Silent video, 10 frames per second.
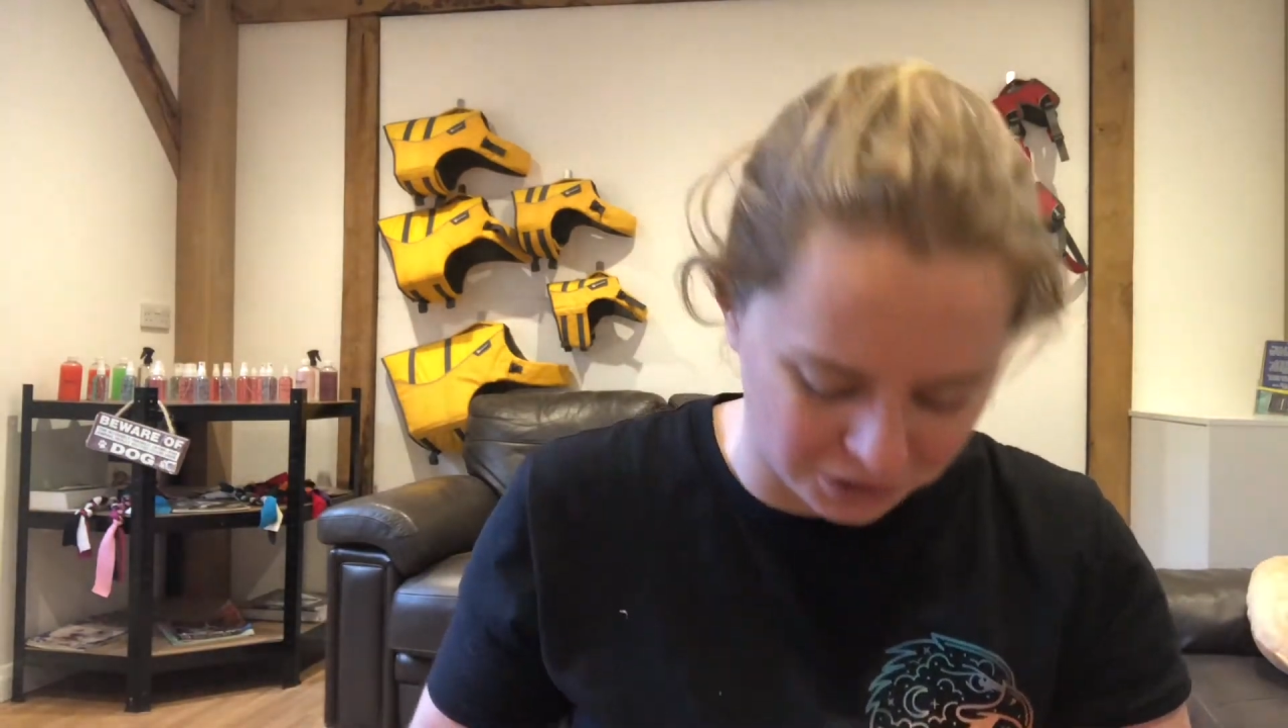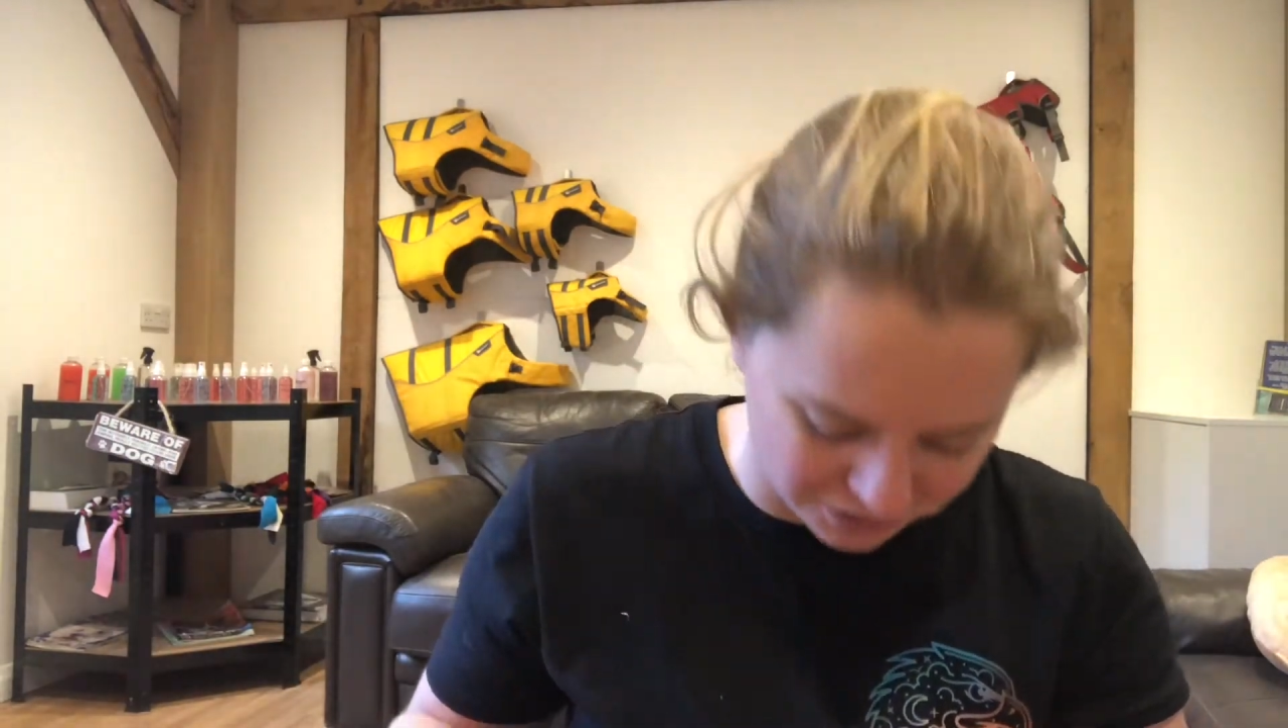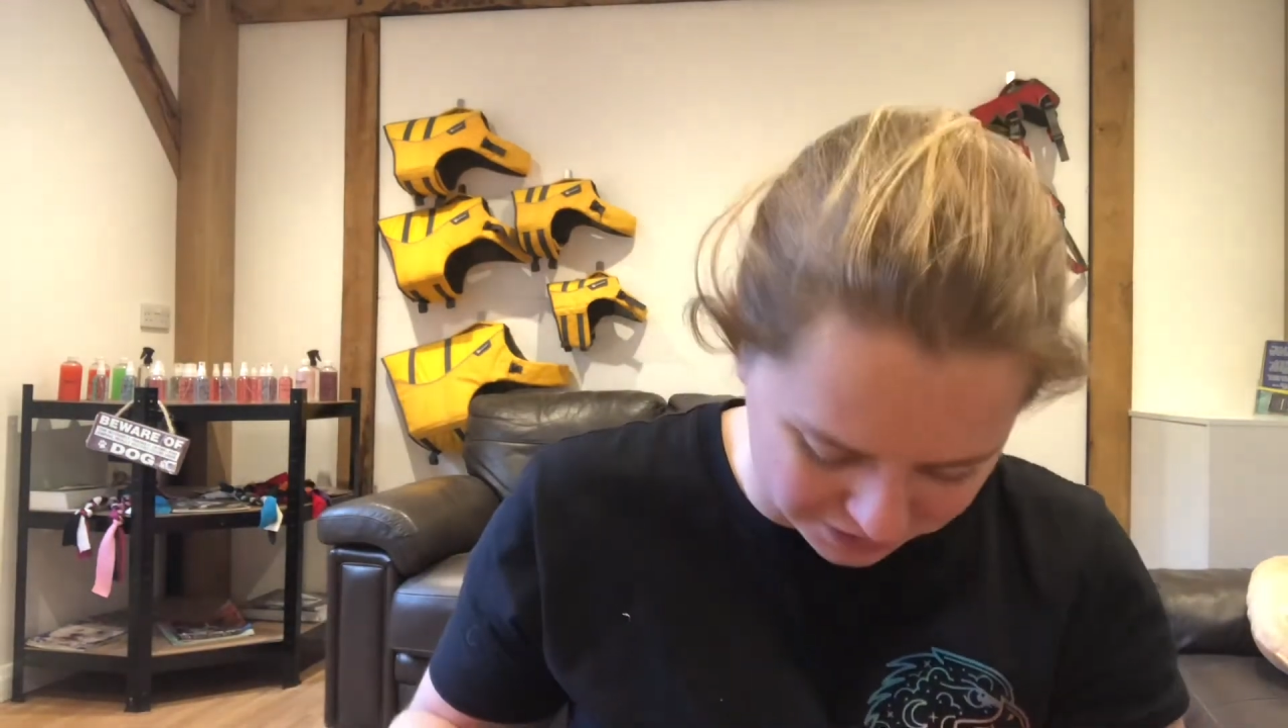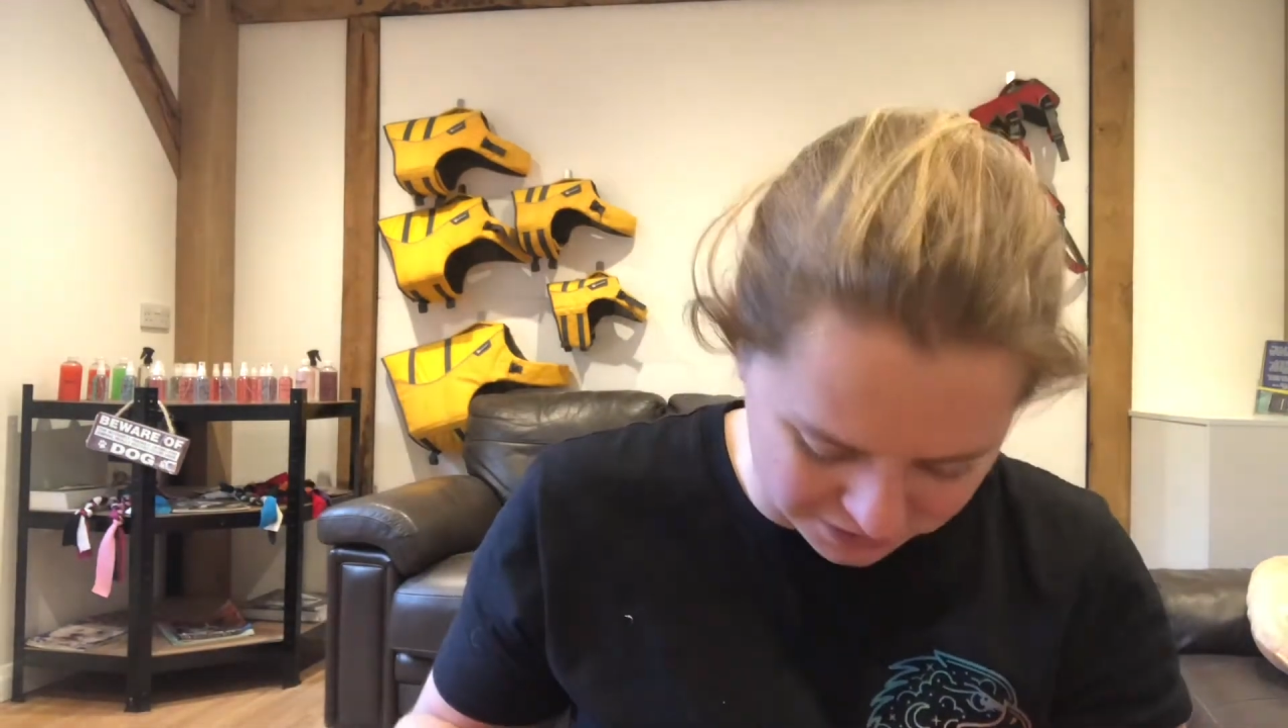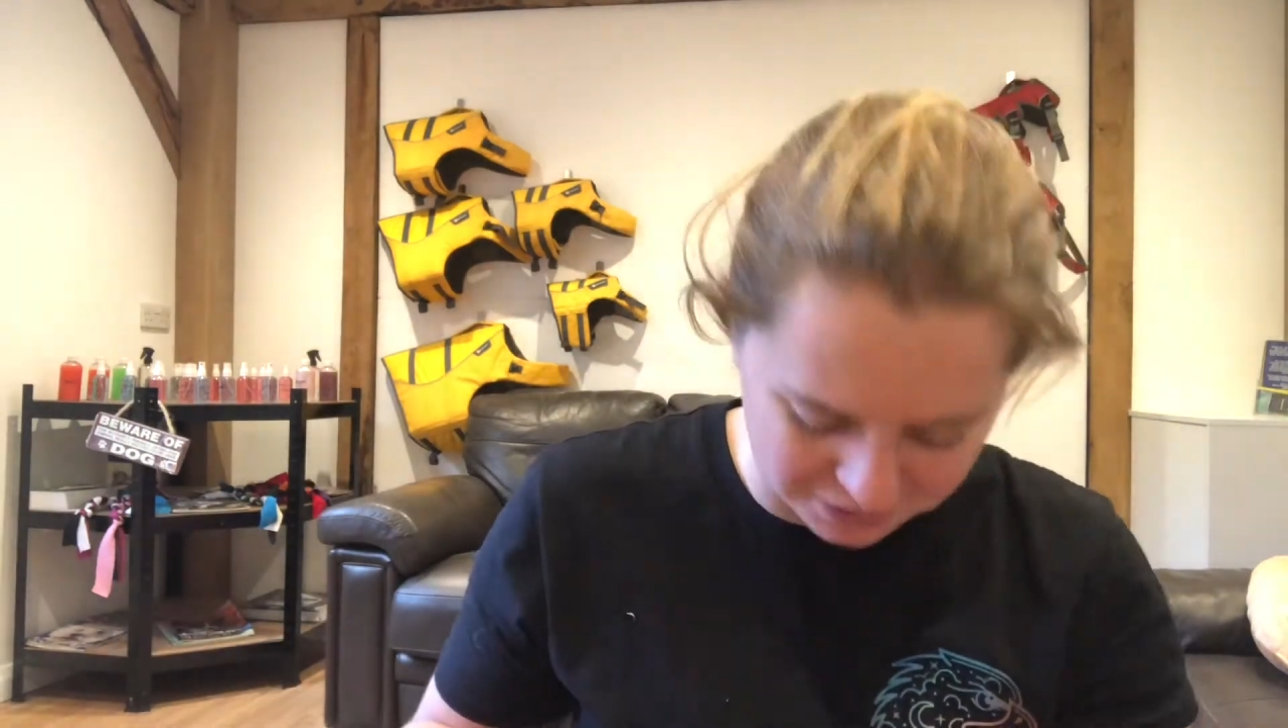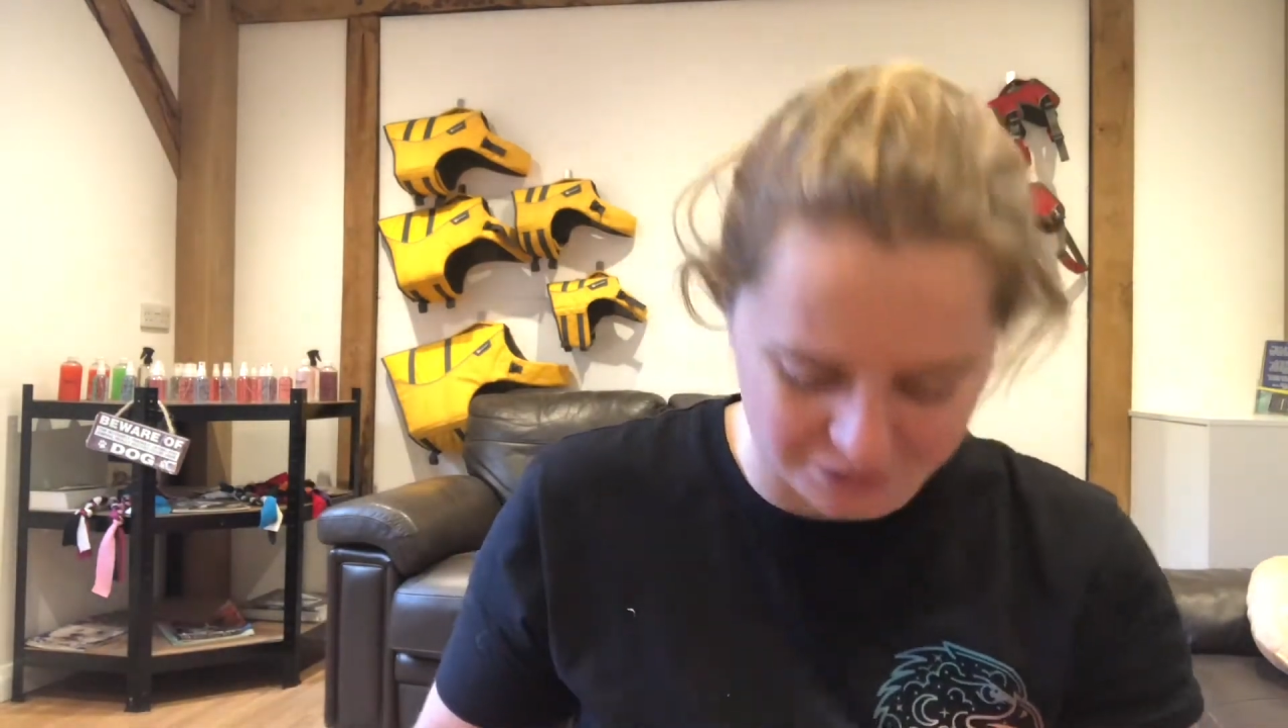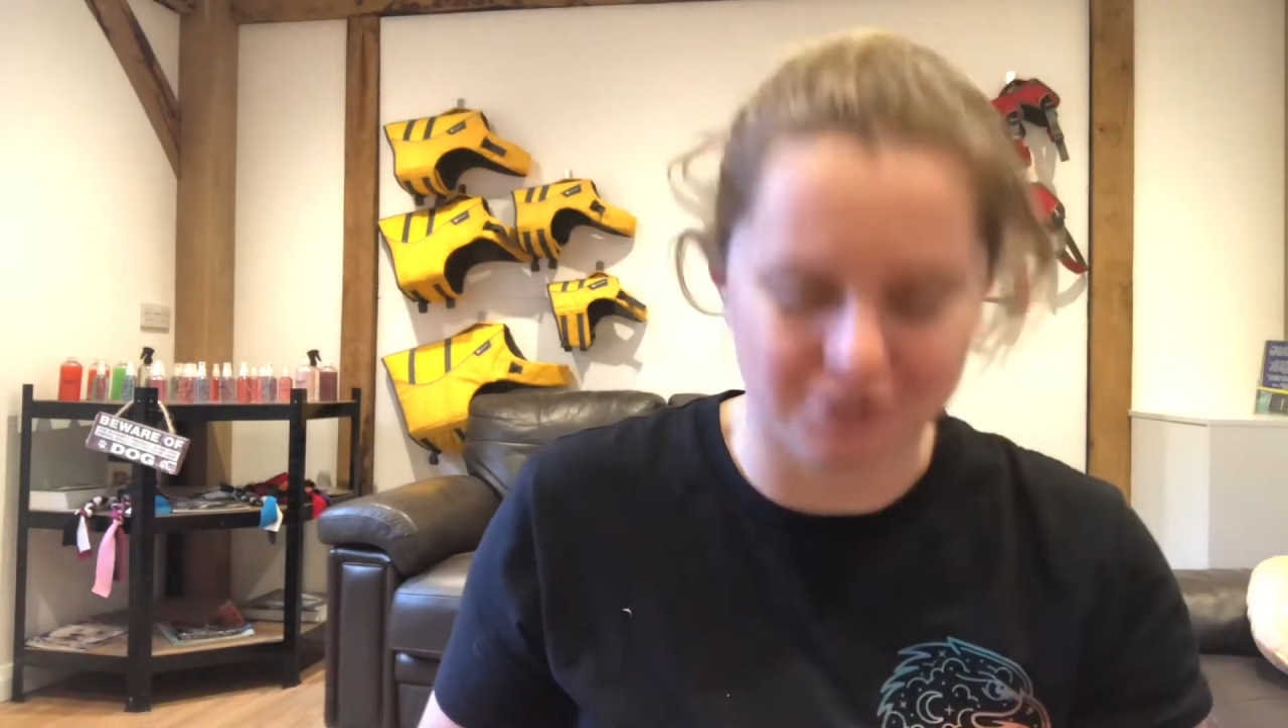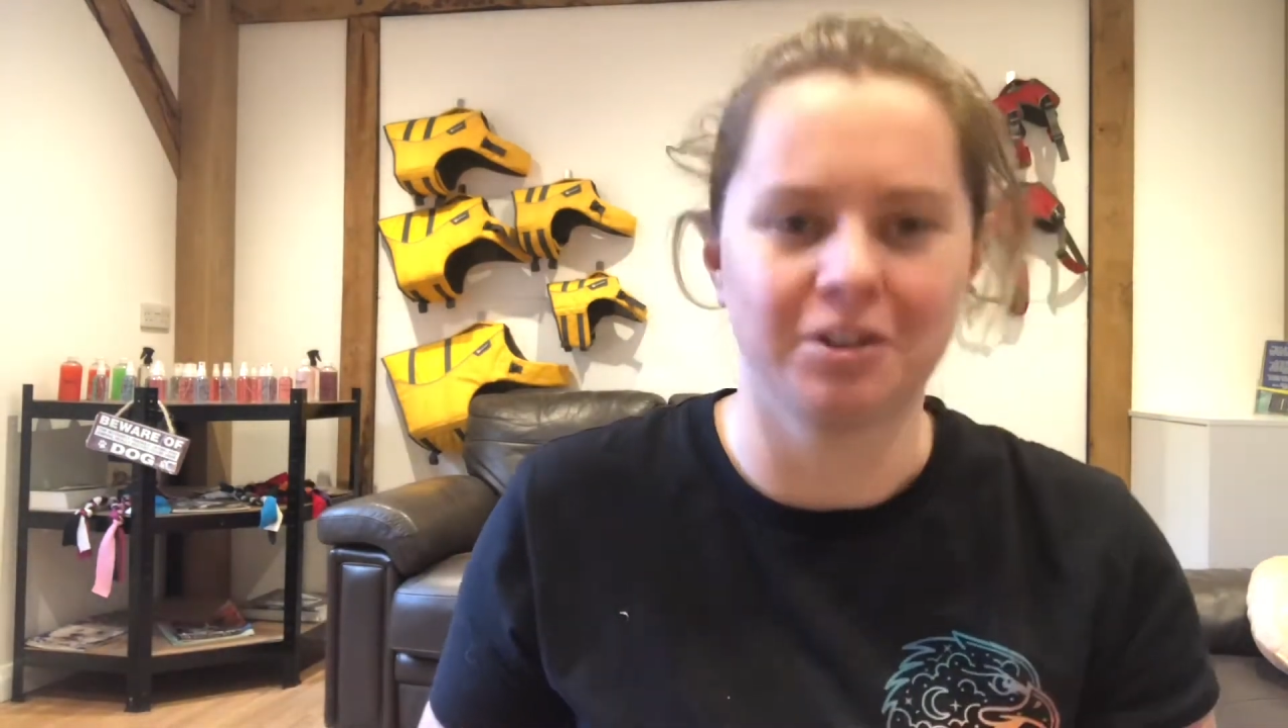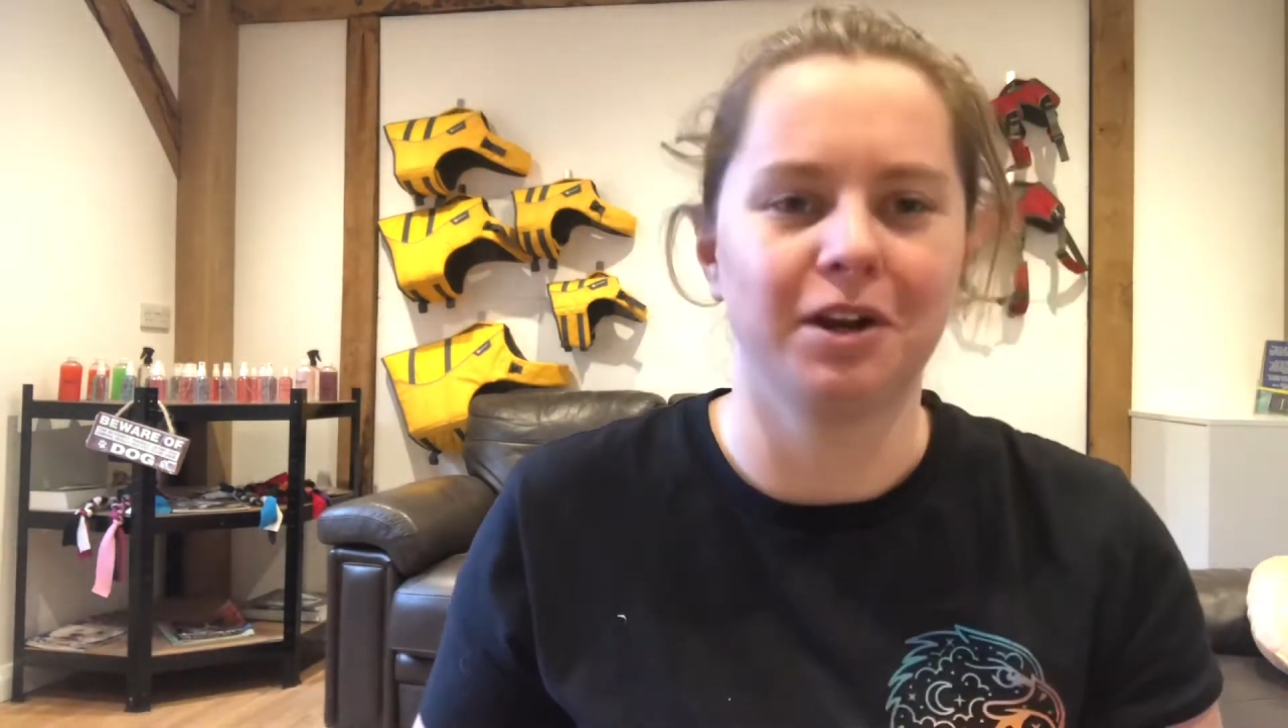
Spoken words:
that's going to create